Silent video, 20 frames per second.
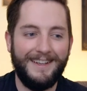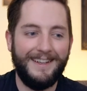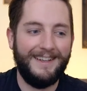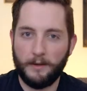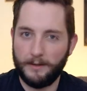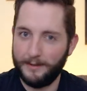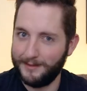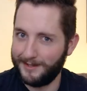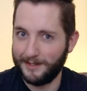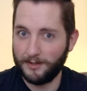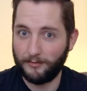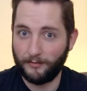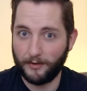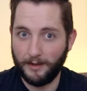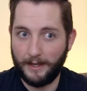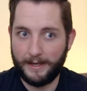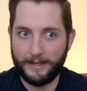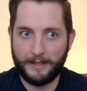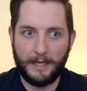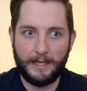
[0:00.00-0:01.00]
I'll use this for
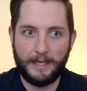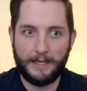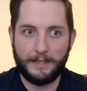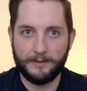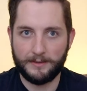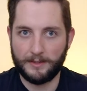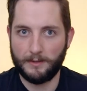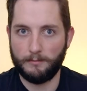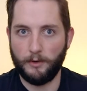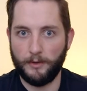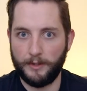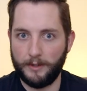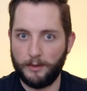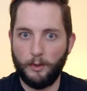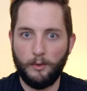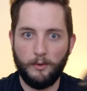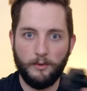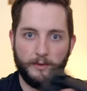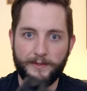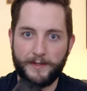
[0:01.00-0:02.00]
like getting some really
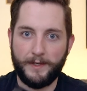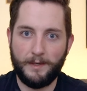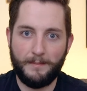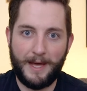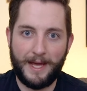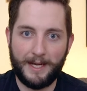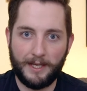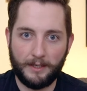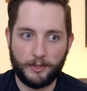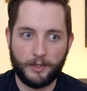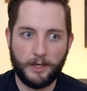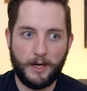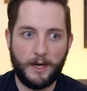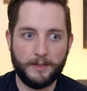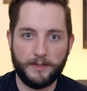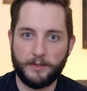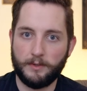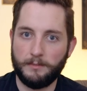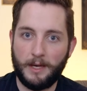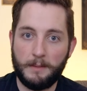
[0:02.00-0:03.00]
cool cinematic
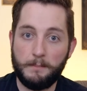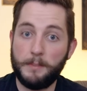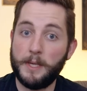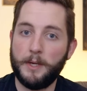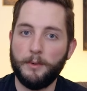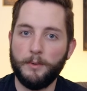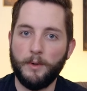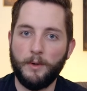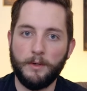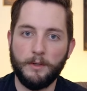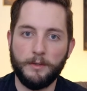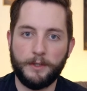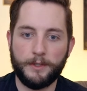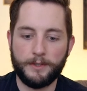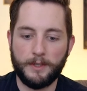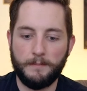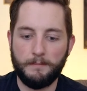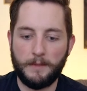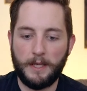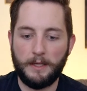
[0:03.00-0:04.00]
shots or my B-roll or
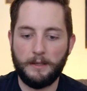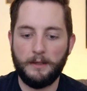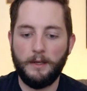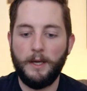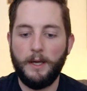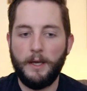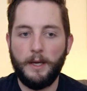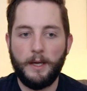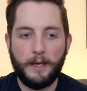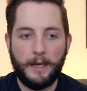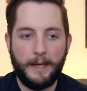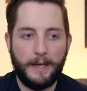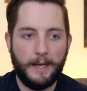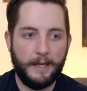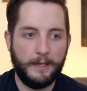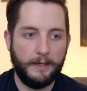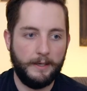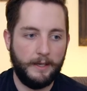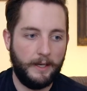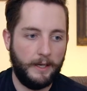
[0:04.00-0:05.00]
something,
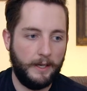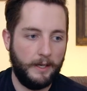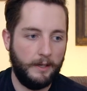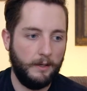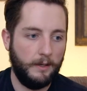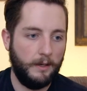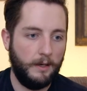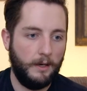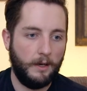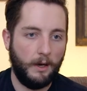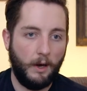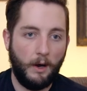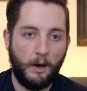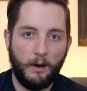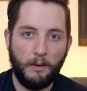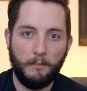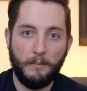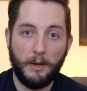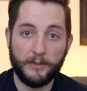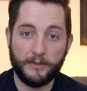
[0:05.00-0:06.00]
and uh,
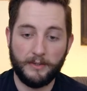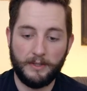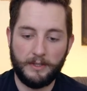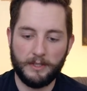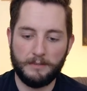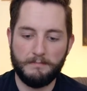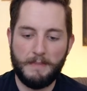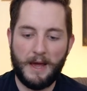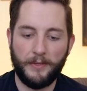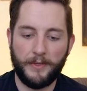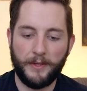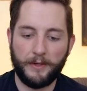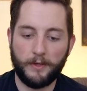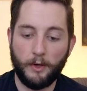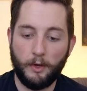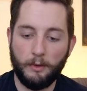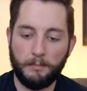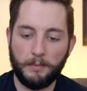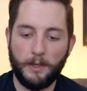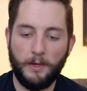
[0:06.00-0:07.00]
I'll mostly just mount the
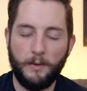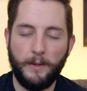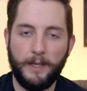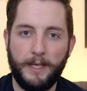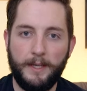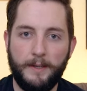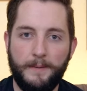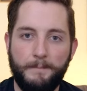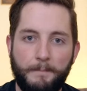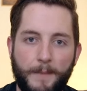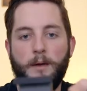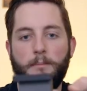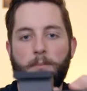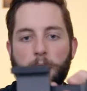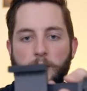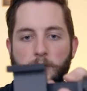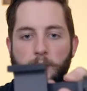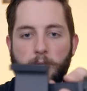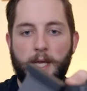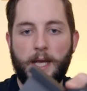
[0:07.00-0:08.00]
GoPro in it,
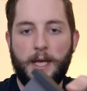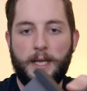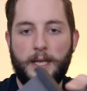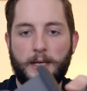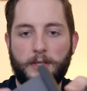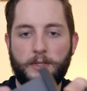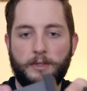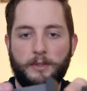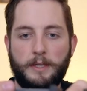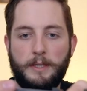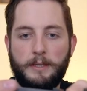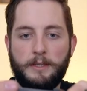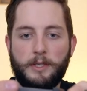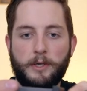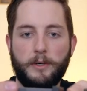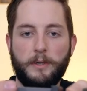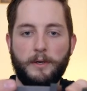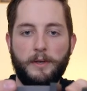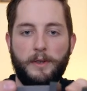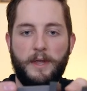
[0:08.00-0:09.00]
but you can actually
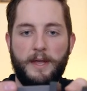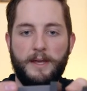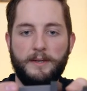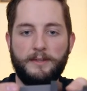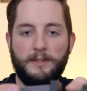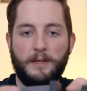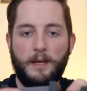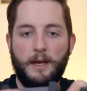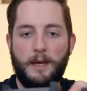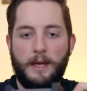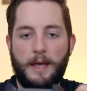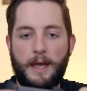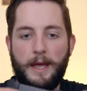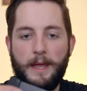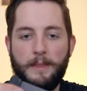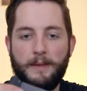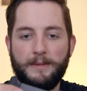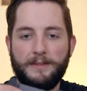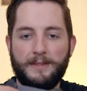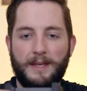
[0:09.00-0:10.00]
turn this
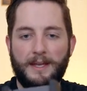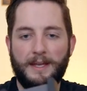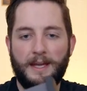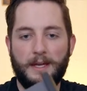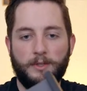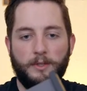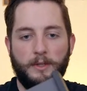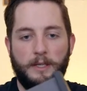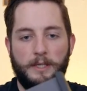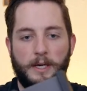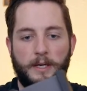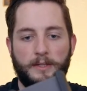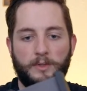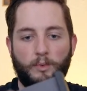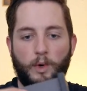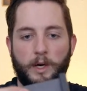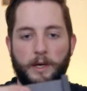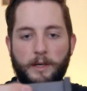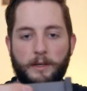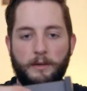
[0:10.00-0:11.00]
and this thing actually does
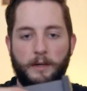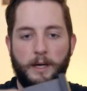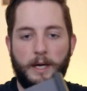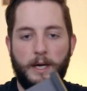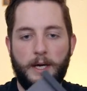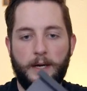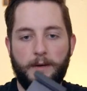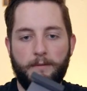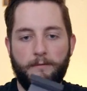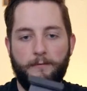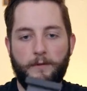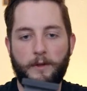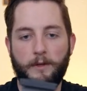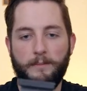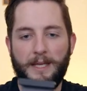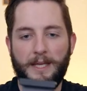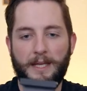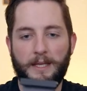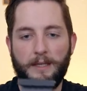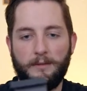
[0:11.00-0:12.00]
work uh,
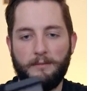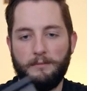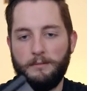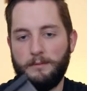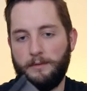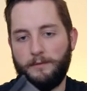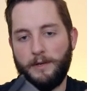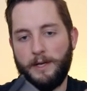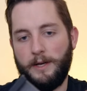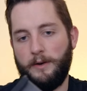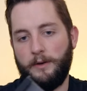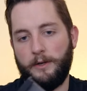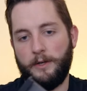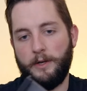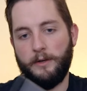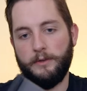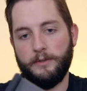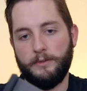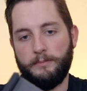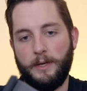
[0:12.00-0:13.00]
filming, I forget how it
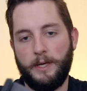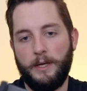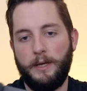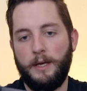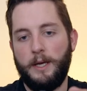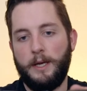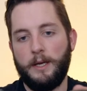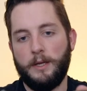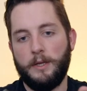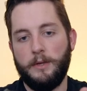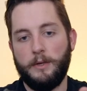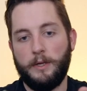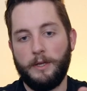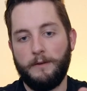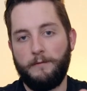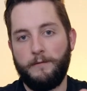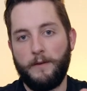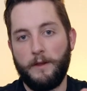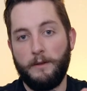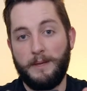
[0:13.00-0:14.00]
goes, but you can
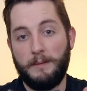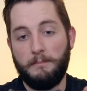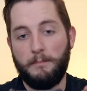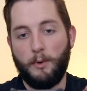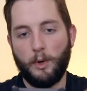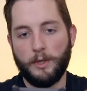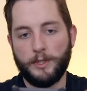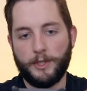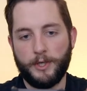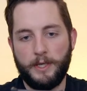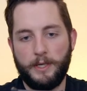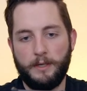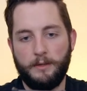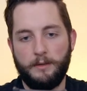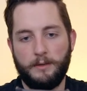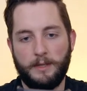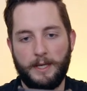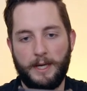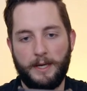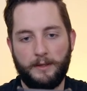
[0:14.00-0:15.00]
film in portrait.
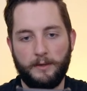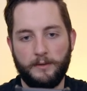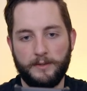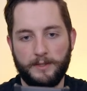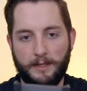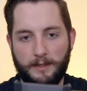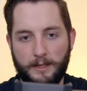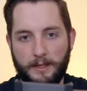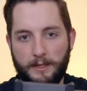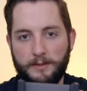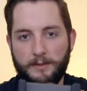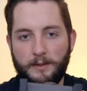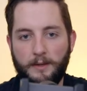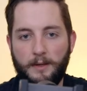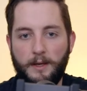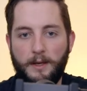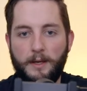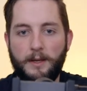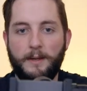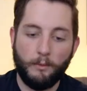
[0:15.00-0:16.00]
Yeah, it goes like
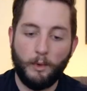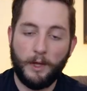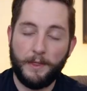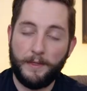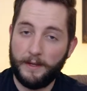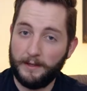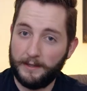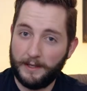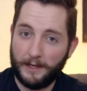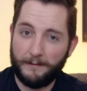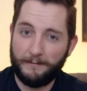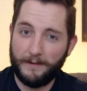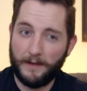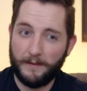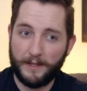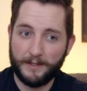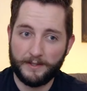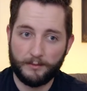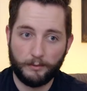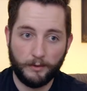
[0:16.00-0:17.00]
this. One thing that I
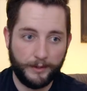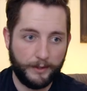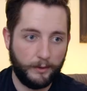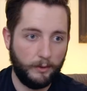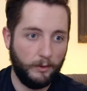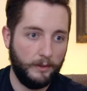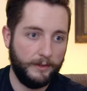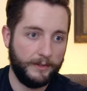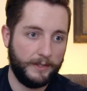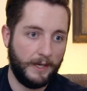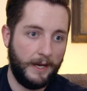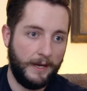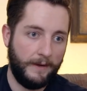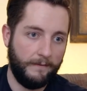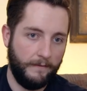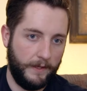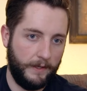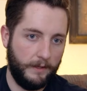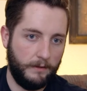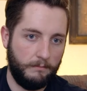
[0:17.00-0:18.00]
found that's really cool is I
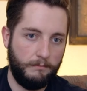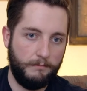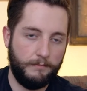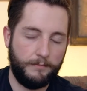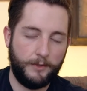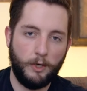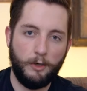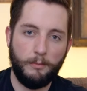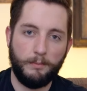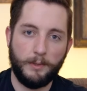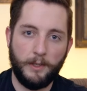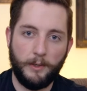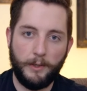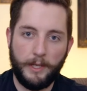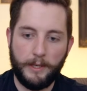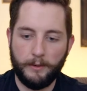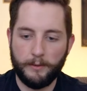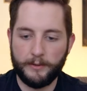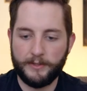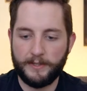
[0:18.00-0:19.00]
have the GoPro
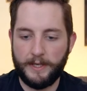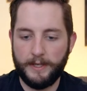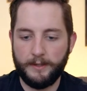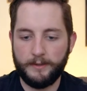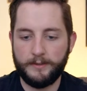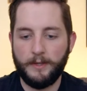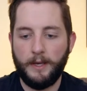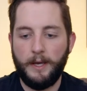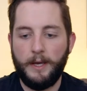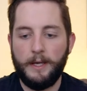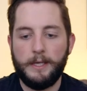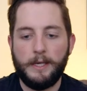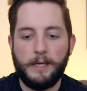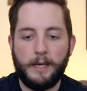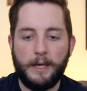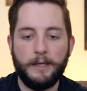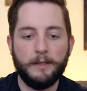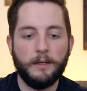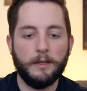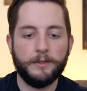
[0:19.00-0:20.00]
Hero 6
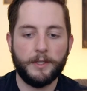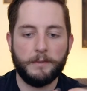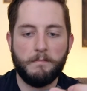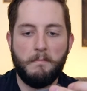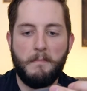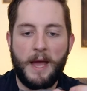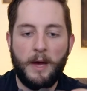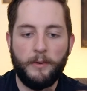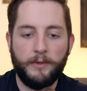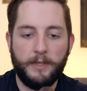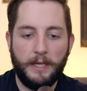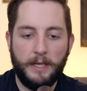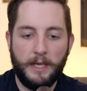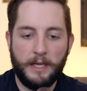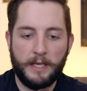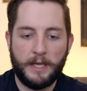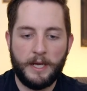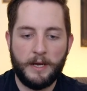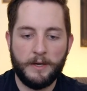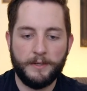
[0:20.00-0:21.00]
and I'll just mount it
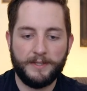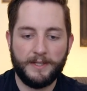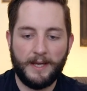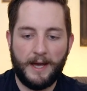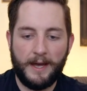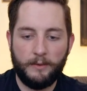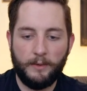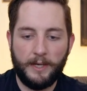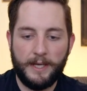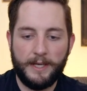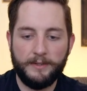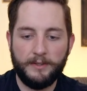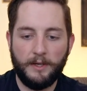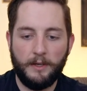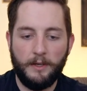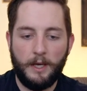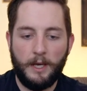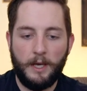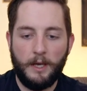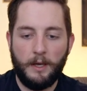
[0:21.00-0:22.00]
in here sideways,
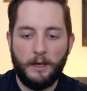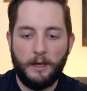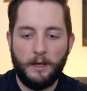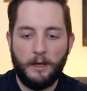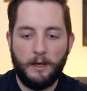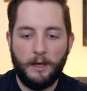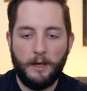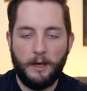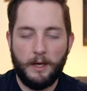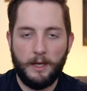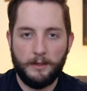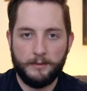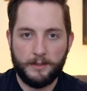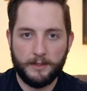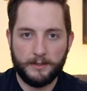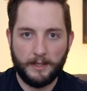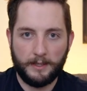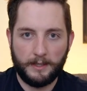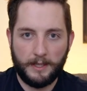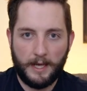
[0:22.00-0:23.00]
uh,
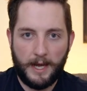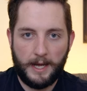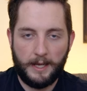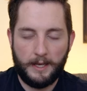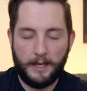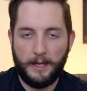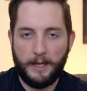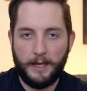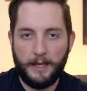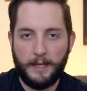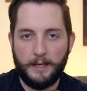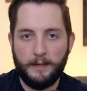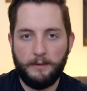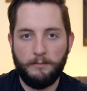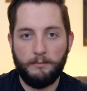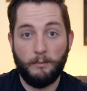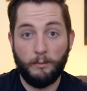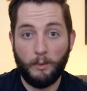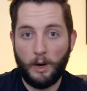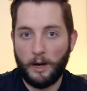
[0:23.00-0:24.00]
just like that, and
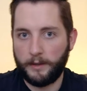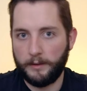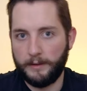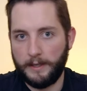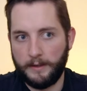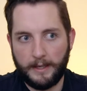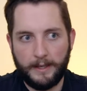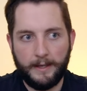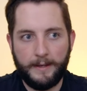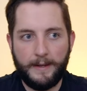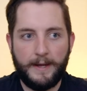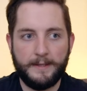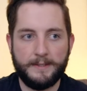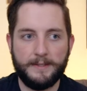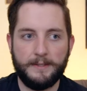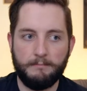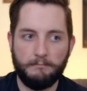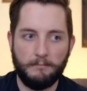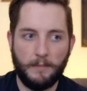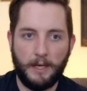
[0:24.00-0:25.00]
walk around and
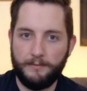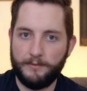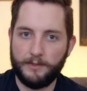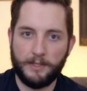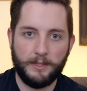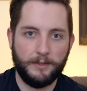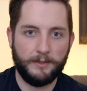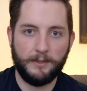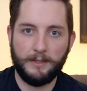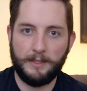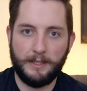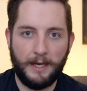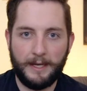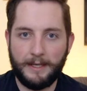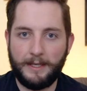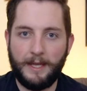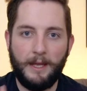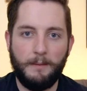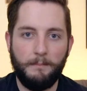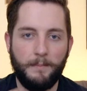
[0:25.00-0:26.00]
that's, I've seriously, I
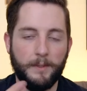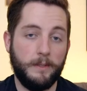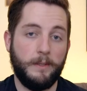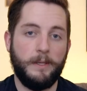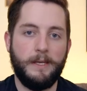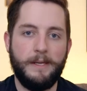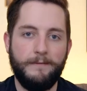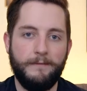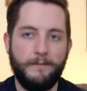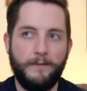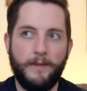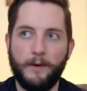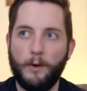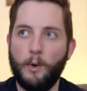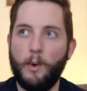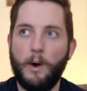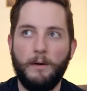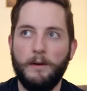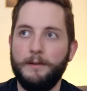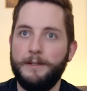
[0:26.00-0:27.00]
can't believe the
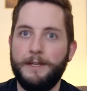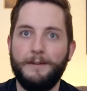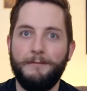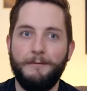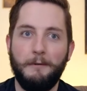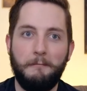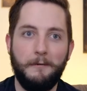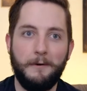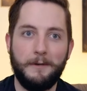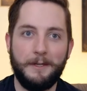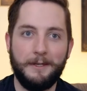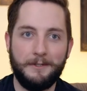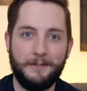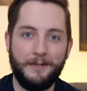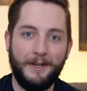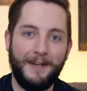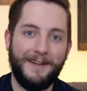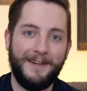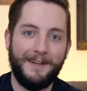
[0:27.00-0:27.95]
quality of the footage